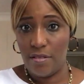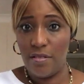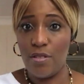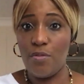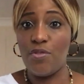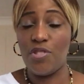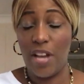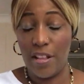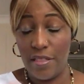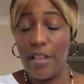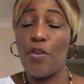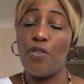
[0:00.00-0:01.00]
she was, and
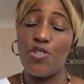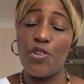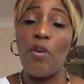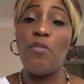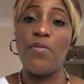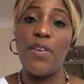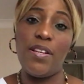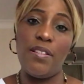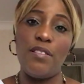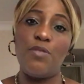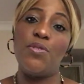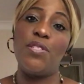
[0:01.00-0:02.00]
thank God she
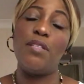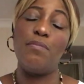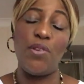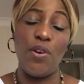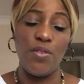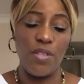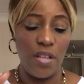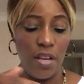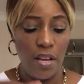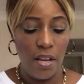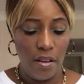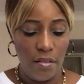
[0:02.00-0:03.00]
confessed, you see, because
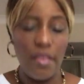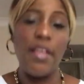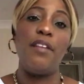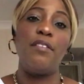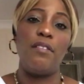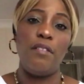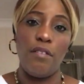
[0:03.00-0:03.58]
then